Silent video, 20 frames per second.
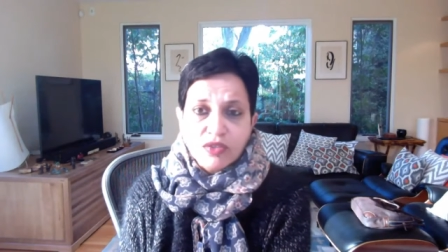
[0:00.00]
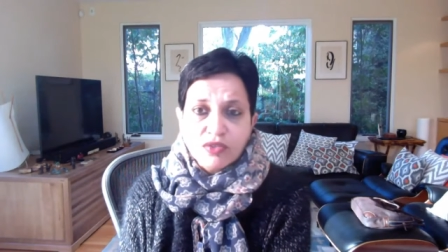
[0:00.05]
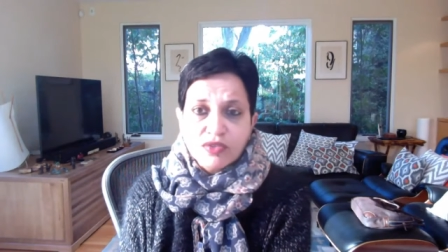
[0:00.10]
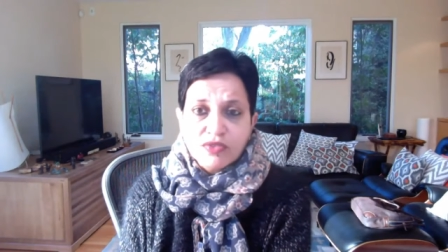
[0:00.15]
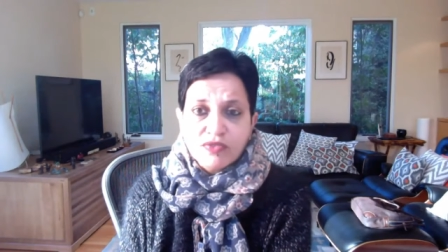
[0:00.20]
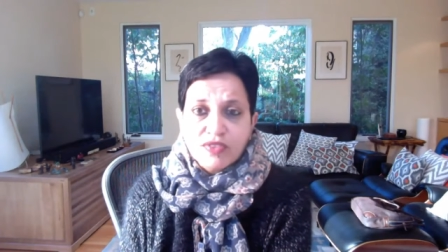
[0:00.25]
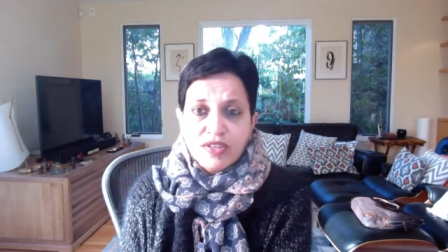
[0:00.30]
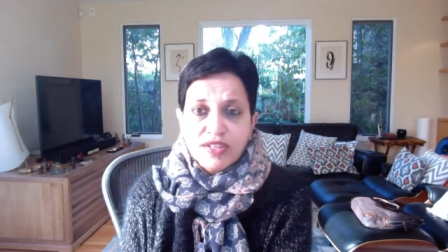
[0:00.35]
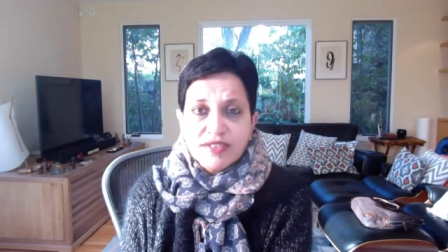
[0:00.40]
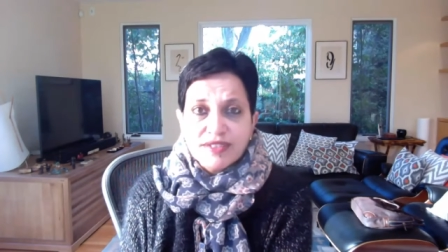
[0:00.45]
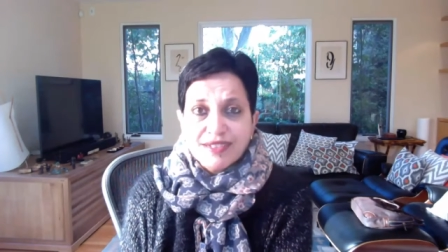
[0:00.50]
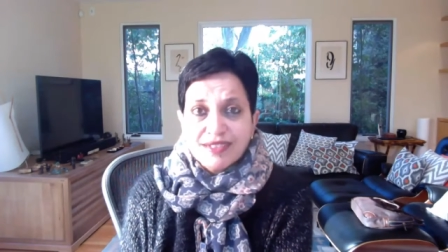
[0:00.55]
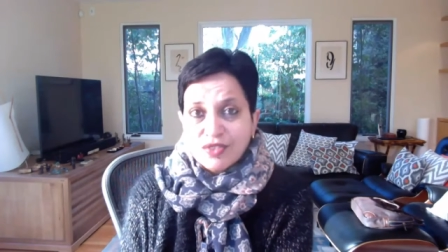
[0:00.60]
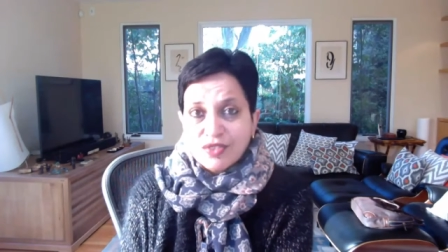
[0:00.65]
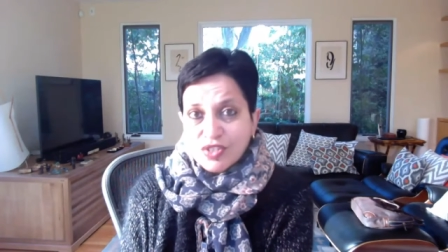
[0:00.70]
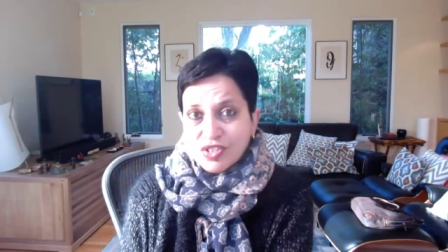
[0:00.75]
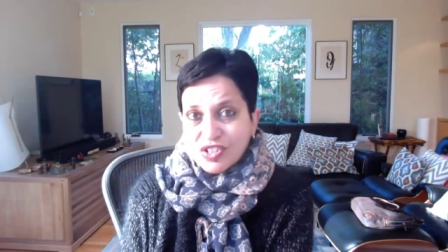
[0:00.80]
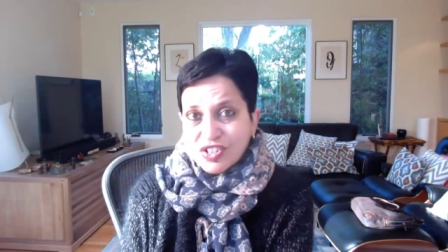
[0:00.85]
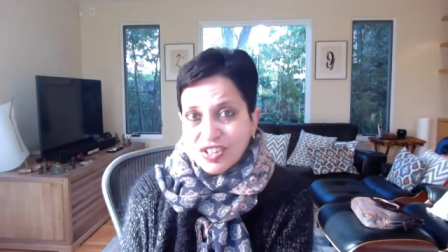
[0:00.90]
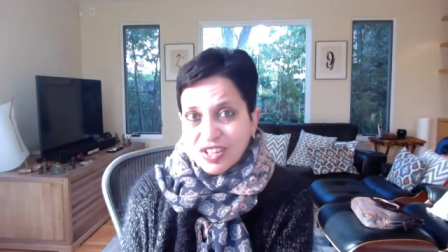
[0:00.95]
those funds and
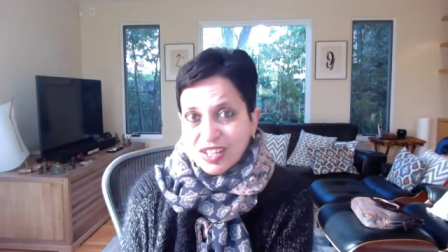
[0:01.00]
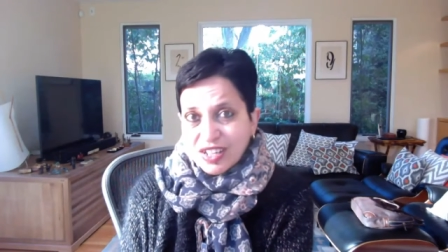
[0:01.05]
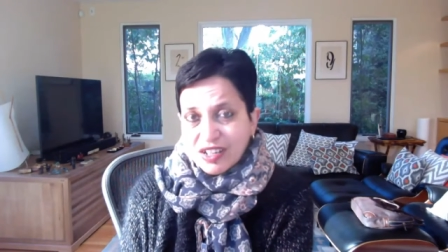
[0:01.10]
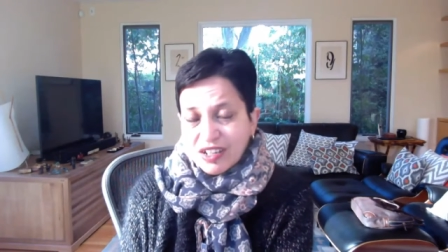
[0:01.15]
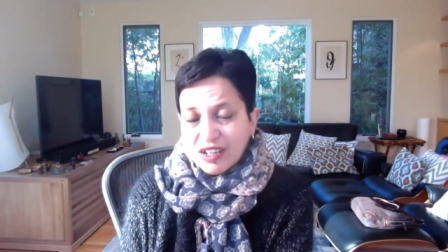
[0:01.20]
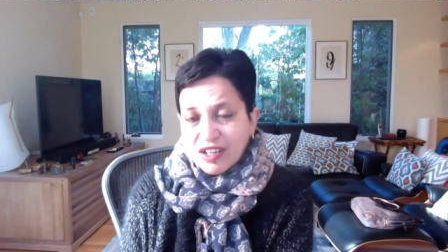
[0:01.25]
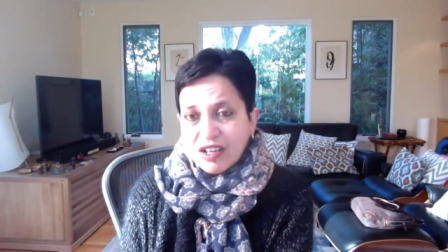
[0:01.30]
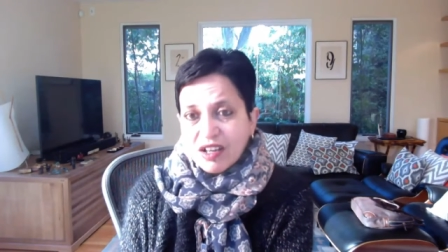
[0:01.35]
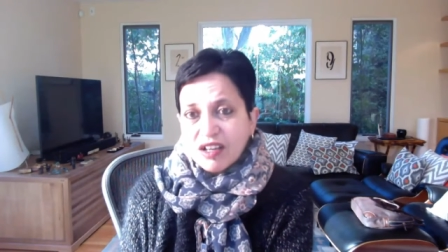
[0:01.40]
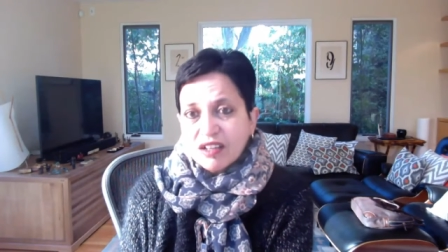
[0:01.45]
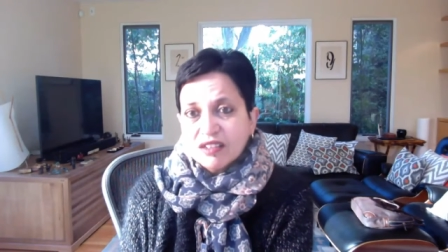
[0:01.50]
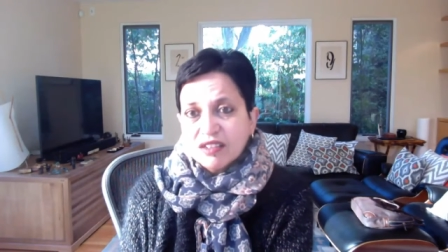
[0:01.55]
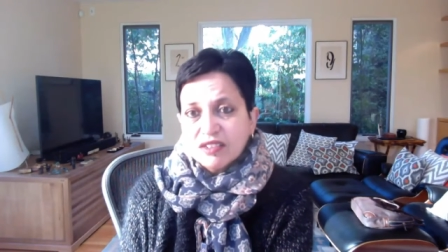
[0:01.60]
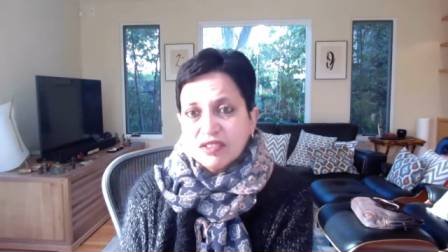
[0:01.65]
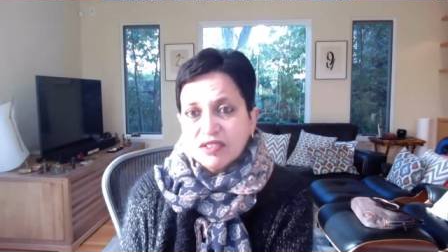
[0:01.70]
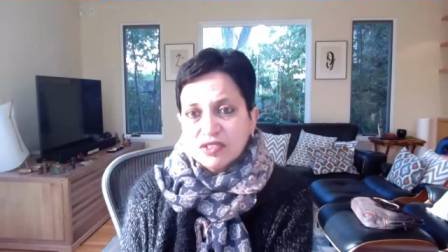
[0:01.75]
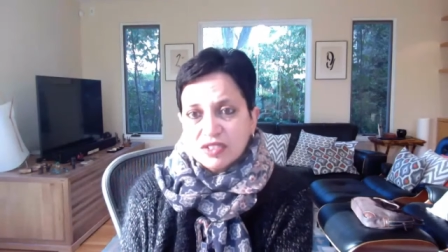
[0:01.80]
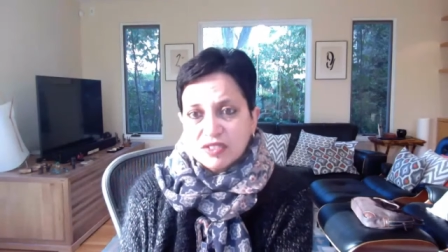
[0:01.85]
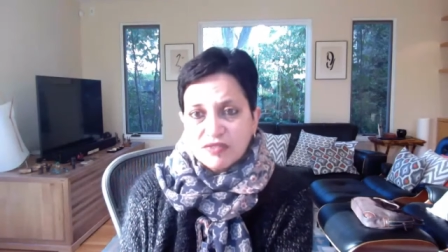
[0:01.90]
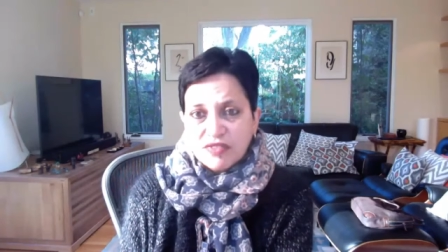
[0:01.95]
returning on
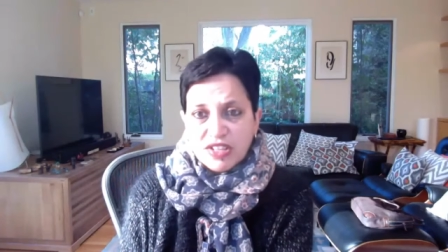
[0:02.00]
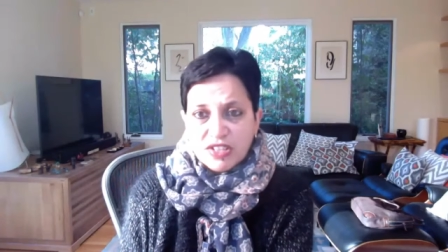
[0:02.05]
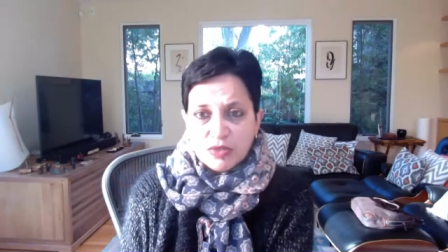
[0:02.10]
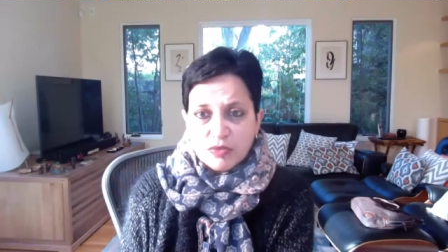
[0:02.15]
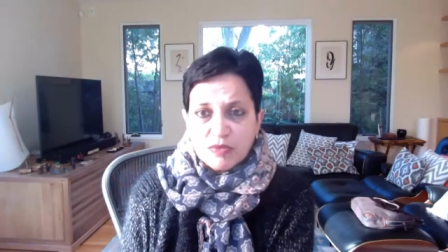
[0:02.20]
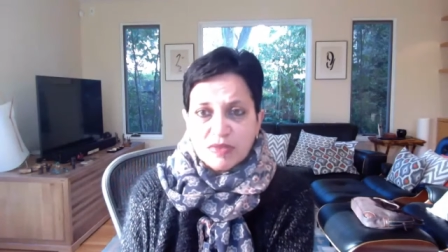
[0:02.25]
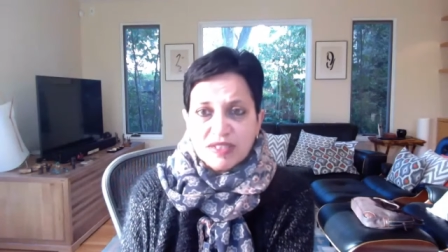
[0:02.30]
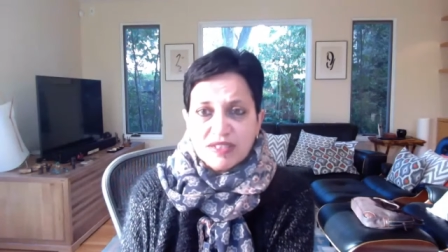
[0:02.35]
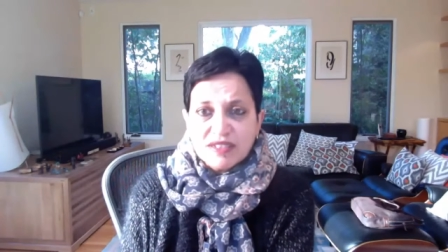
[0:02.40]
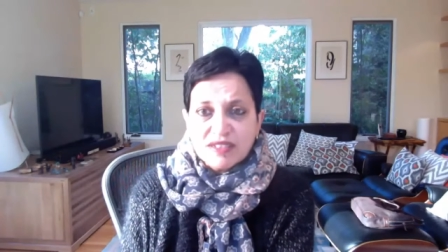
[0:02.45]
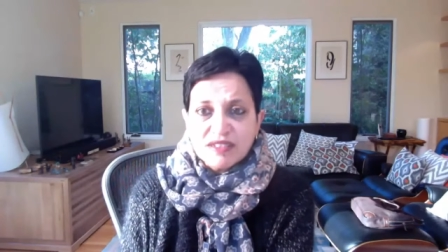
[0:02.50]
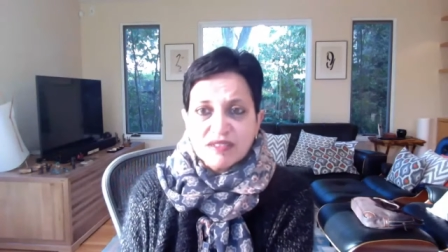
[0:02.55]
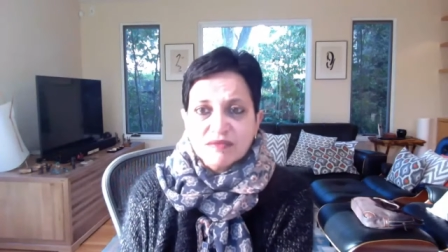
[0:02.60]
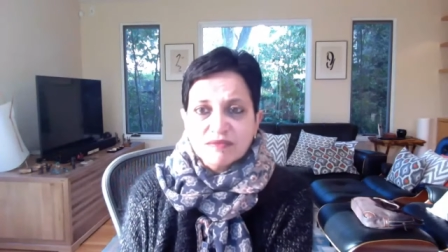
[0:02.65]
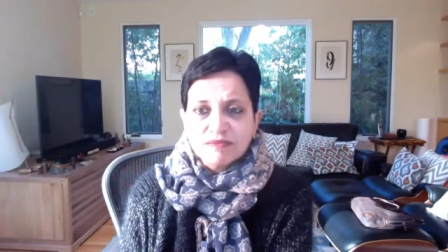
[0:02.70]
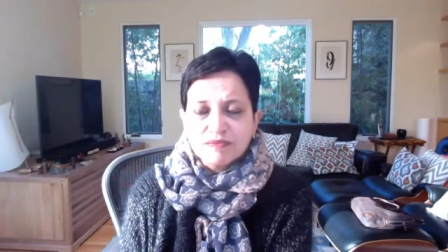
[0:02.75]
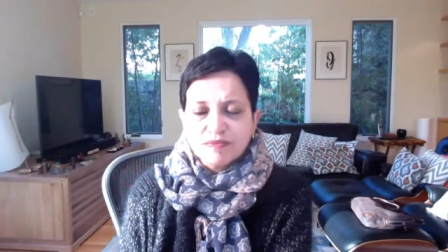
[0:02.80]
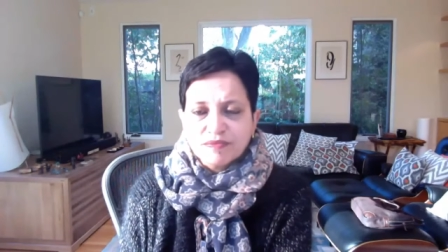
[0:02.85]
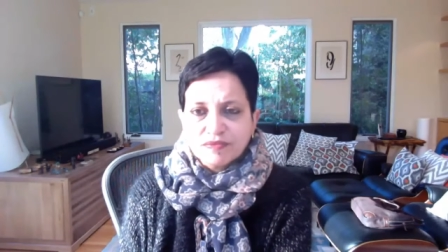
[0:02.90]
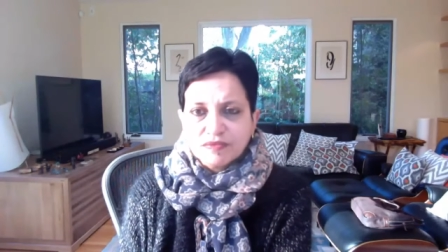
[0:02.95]
those investments.